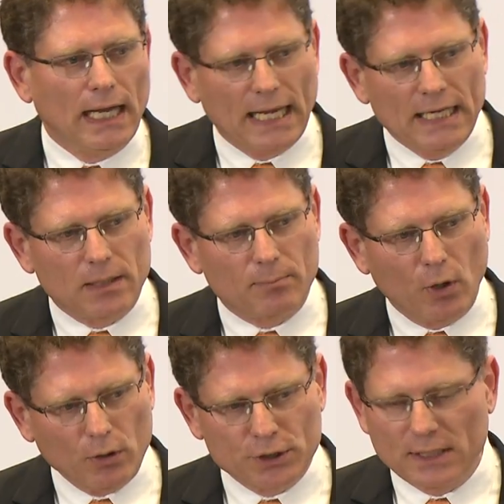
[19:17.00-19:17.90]
In a
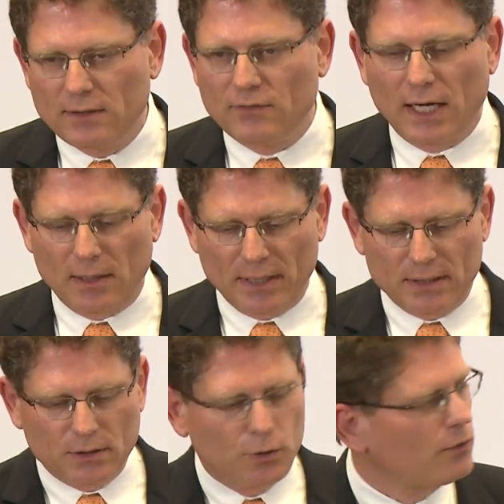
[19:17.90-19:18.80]
blockchain
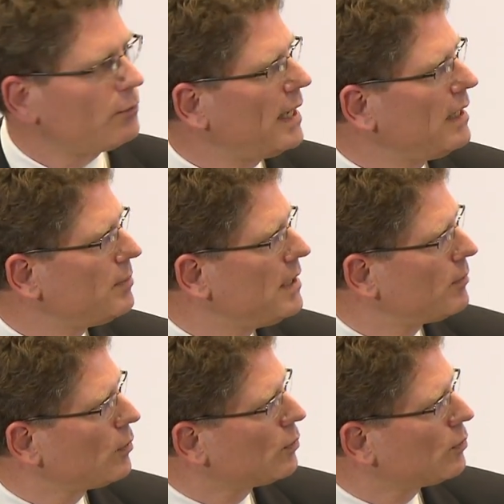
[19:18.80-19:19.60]
environment, you have many people